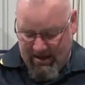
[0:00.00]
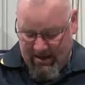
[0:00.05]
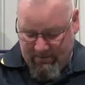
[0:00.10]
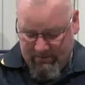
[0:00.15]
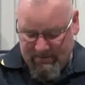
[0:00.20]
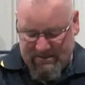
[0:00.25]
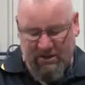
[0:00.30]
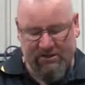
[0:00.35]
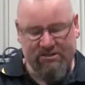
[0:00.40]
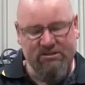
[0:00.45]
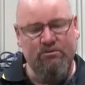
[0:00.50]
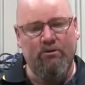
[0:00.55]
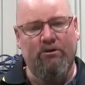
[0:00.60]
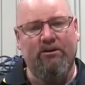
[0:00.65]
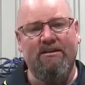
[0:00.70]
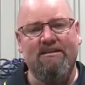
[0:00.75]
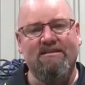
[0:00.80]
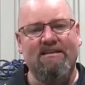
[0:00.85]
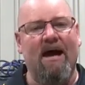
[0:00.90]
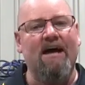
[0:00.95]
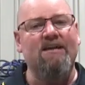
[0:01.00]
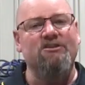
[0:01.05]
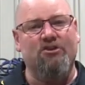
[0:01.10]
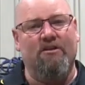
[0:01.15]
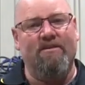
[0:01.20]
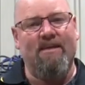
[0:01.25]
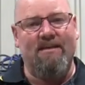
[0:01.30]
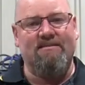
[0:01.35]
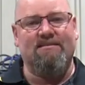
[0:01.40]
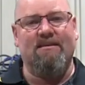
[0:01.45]
So I just wanted to touch
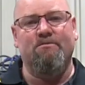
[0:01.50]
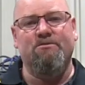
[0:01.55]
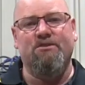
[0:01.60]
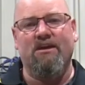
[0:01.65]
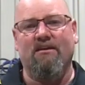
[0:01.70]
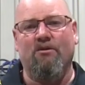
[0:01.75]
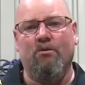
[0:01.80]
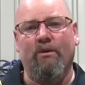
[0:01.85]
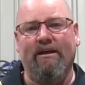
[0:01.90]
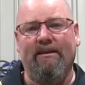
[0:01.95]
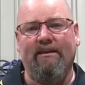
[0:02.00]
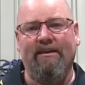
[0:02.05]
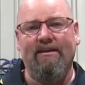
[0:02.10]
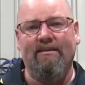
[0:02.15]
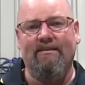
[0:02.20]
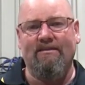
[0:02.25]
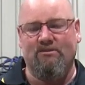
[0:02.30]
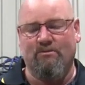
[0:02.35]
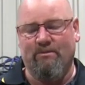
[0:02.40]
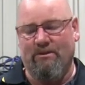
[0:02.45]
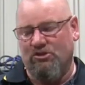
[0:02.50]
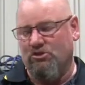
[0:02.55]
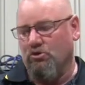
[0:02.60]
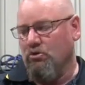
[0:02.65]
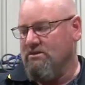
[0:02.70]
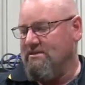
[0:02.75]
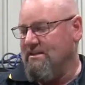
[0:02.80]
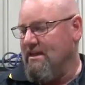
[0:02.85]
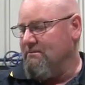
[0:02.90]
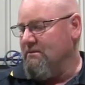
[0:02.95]
on that subject quickly. This will be a
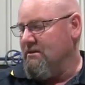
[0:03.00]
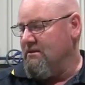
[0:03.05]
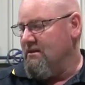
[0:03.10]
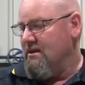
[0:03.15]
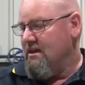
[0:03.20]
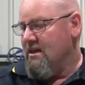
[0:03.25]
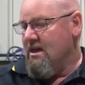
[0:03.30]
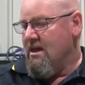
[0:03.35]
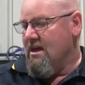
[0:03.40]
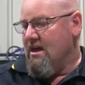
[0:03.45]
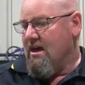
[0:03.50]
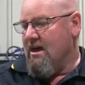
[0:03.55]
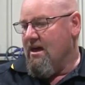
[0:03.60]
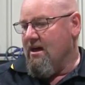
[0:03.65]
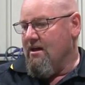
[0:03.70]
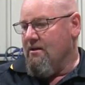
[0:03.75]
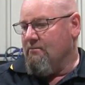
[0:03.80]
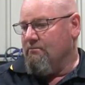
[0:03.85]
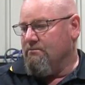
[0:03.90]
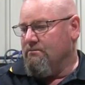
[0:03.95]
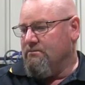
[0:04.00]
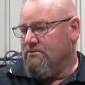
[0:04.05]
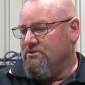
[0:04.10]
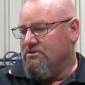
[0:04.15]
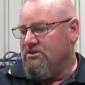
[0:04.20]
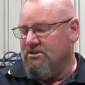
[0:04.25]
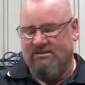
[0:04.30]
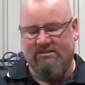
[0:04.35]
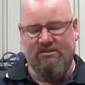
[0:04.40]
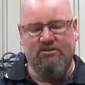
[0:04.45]
short segment,
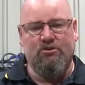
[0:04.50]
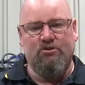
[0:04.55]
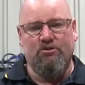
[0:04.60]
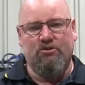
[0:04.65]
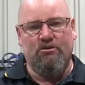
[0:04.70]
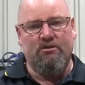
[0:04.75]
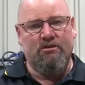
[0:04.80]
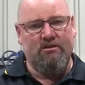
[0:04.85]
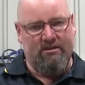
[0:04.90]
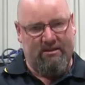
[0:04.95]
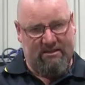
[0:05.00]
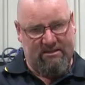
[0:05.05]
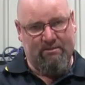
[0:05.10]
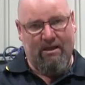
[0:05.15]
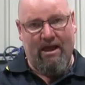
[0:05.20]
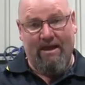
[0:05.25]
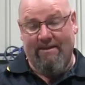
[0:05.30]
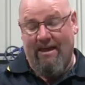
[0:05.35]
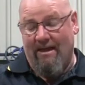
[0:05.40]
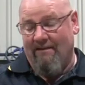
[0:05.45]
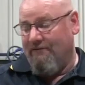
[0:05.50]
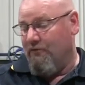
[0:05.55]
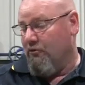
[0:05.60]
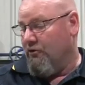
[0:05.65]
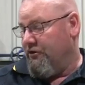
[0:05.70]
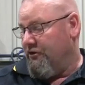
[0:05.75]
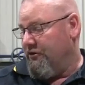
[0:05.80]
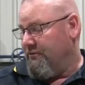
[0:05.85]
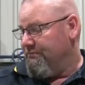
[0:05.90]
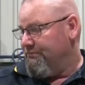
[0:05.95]
just to explain that
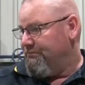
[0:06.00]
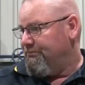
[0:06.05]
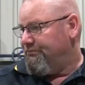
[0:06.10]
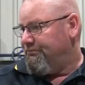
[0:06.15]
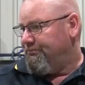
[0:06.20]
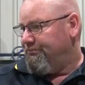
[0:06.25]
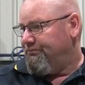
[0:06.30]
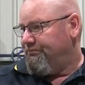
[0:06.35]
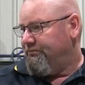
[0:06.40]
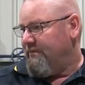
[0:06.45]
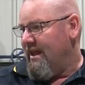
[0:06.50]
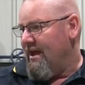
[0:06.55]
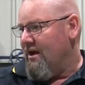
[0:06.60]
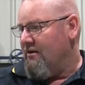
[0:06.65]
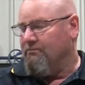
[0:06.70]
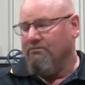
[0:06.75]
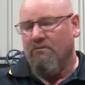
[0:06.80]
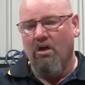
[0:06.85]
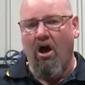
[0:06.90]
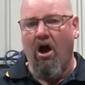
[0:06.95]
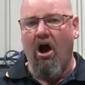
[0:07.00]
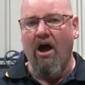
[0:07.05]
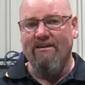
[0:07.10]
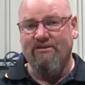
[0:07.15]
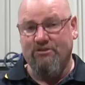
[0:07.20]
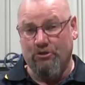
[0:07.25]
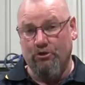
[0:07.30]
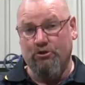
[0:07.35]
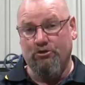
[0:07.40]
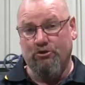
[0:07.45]
for you. Now, I
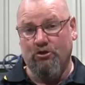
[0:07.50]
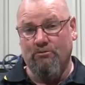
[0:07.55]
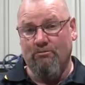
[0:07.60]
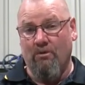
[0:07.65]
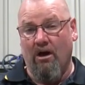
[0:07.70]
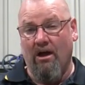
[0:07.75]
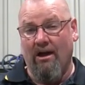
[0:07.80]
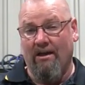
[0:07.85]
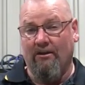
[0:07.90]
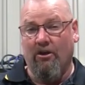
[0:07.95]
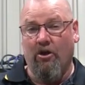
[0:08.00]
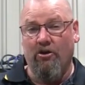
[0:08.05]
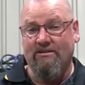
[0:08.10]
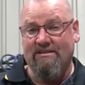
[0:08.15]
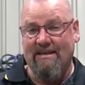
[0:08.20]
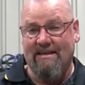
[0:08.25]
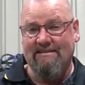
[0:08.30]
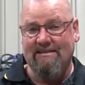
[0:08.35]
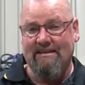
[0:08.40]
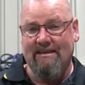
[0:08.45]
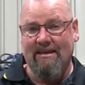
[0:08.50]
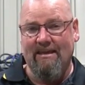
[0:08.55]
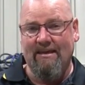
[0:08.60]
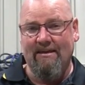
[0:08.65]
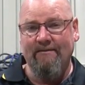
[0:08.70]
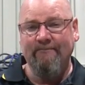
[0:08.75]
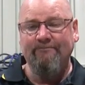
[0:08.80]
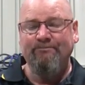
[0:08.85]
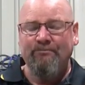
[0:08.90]
do my load testing here.